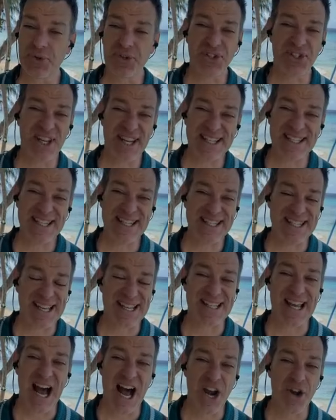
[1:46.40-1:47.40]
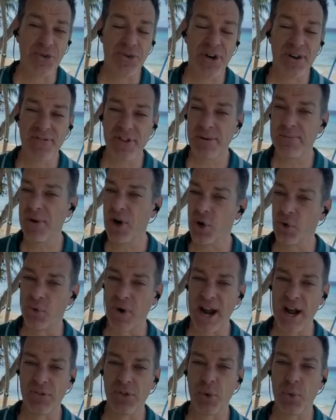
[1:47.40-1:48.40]
out there's 66 600 of them
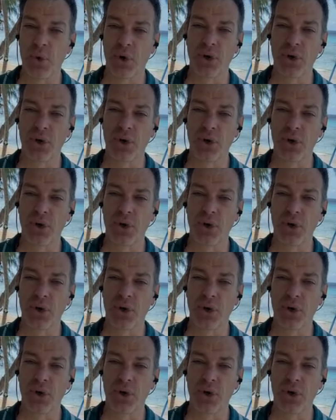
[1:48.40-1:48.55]
around the